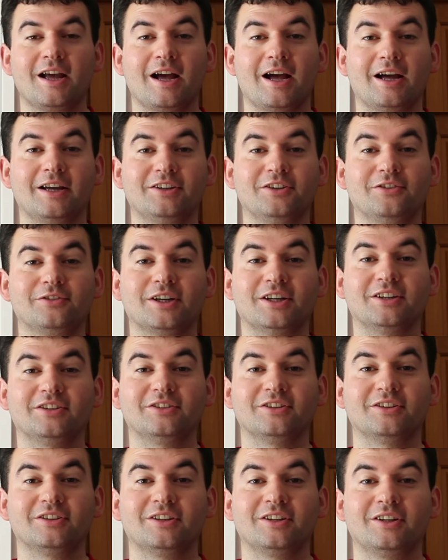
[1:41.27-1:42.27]
You
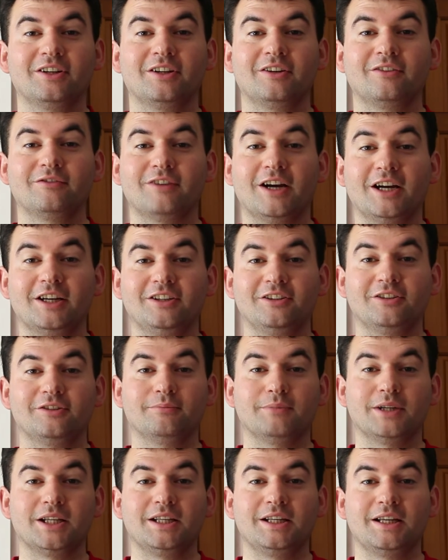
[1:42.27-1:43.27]
can find
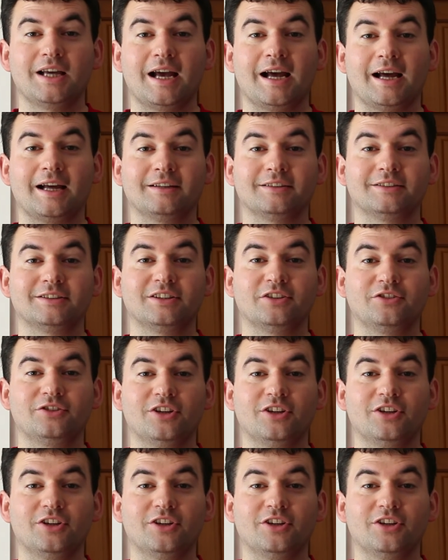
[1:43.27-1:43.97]
me at